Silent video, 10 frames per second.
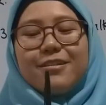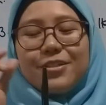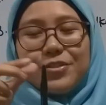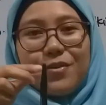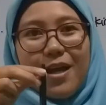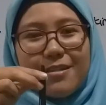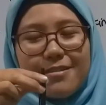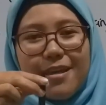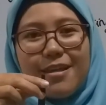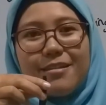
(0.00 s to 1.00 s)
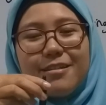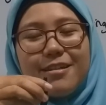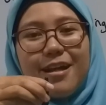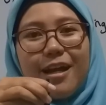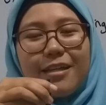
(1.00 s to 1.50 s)
So I say,
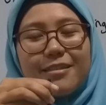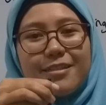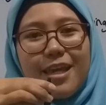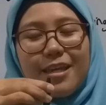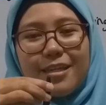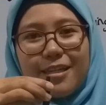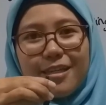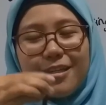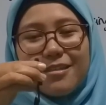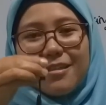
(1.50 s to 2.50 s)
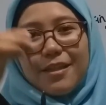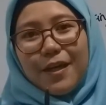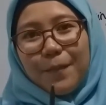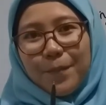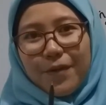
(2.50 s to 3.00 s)
I take it
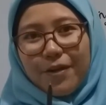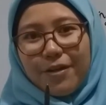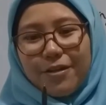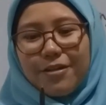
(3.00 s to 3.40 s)
apart.